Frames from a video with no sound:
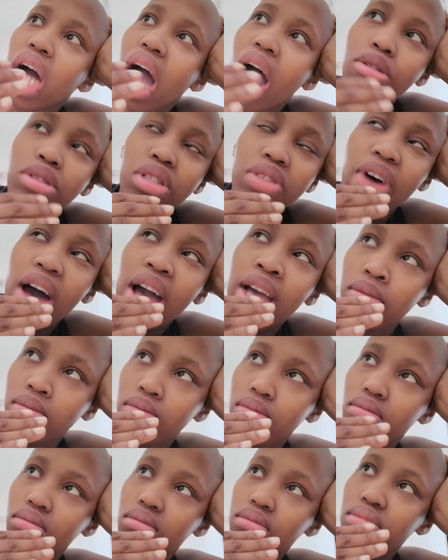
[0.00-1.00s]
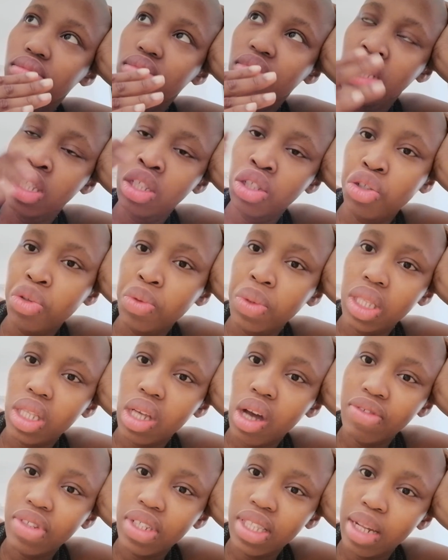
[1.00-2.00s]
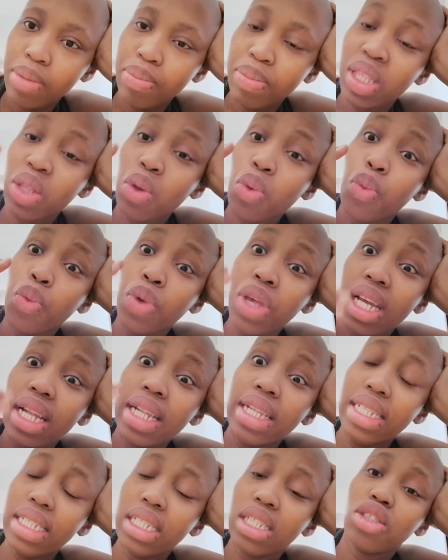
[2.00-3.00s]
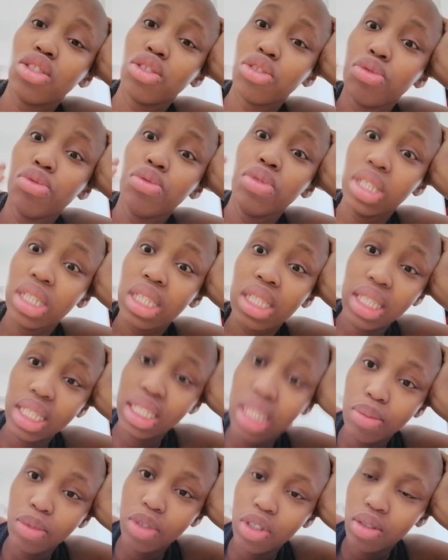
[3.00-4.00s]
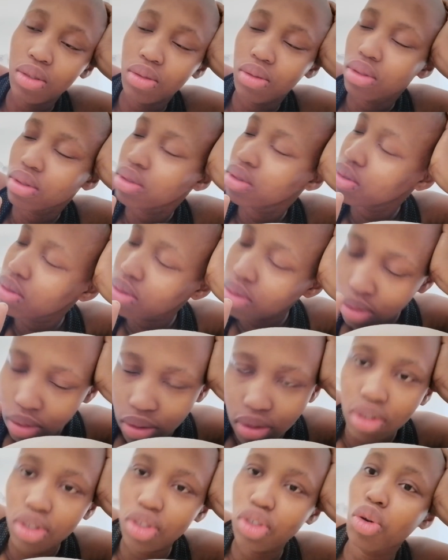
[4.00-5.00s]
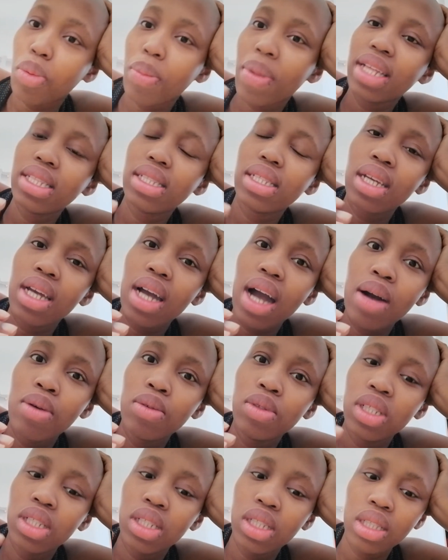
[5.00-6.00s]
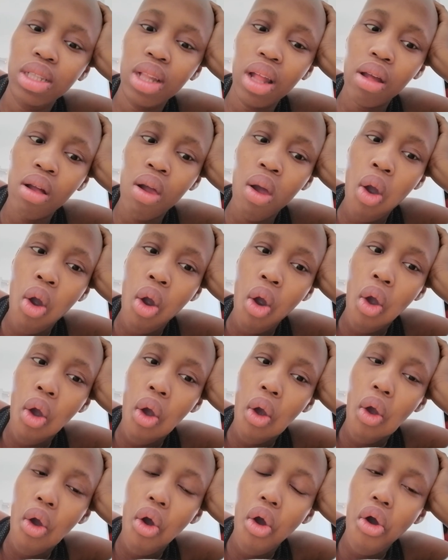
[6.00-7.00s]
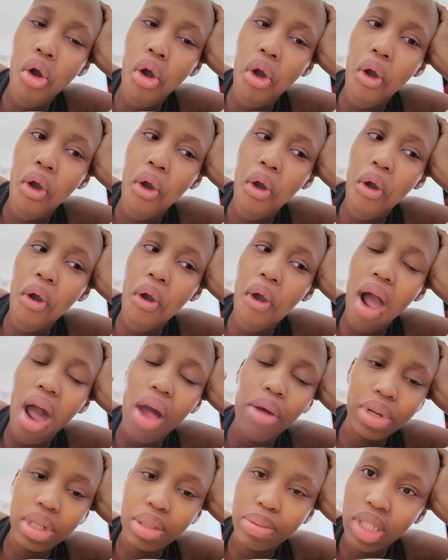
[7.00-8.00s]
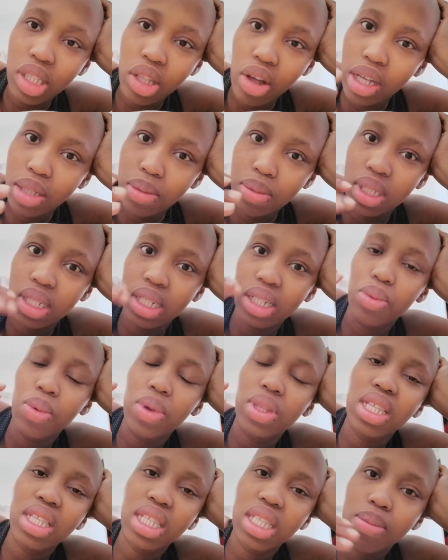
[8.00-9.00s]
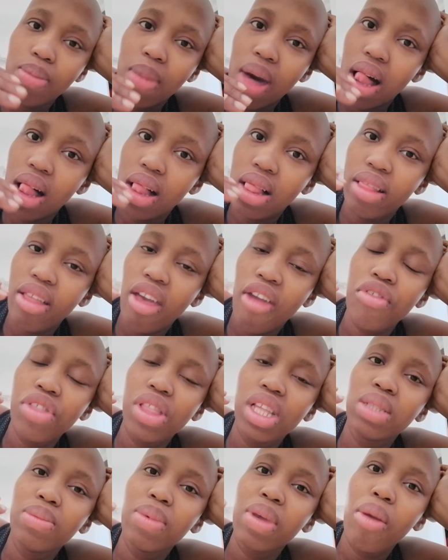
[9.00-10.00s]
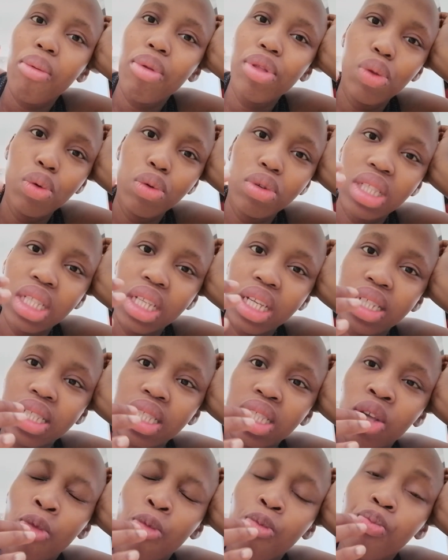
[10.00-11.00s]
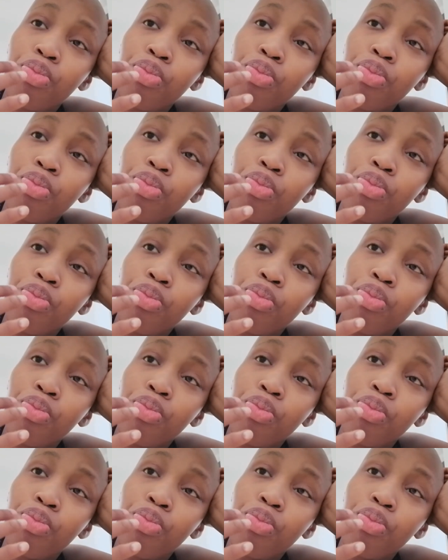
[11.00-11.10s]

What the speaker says: I was fine the 2 weeks after that, but the week leading to this chemo, traumatic. I was just like, I don't want to be in the hospital. I don't want the smell. Everything is making me nauseous.